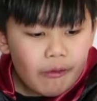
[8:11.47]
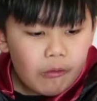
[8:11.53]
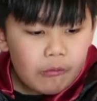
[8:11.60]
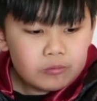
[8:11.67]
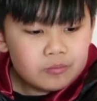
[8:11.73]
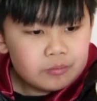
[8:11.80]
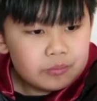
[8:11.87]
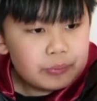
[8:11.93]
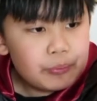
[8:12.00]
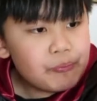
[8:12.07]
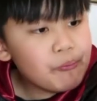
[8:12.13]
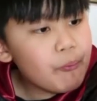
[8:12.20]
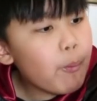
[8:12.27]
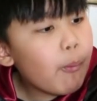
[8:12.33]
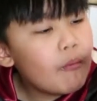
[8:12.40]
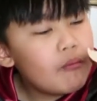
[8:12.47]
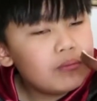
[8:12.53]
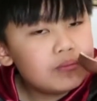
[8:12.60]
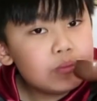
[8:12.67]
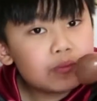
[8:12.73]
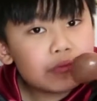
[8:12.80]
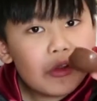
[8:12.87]
Mmm.
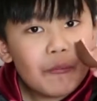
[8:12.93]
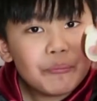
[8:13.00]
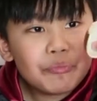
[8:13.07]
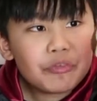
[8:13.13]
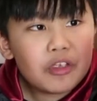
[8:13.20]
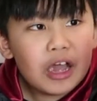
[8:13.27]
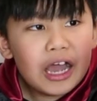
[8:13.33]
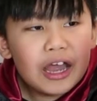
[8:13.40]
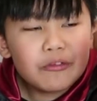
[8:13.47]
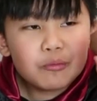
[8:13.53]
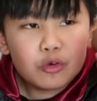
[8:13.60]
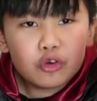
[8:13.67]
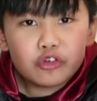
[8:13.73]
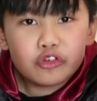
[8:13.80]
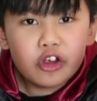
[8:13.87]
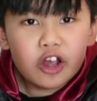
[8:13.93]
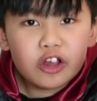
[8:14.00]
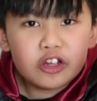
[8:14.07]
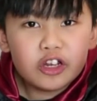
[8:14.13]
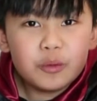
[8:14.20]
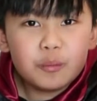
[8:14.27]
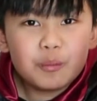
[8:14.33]
Add more
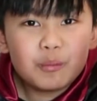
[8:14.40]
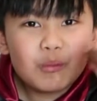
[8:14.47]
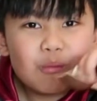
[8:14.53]
chocolate.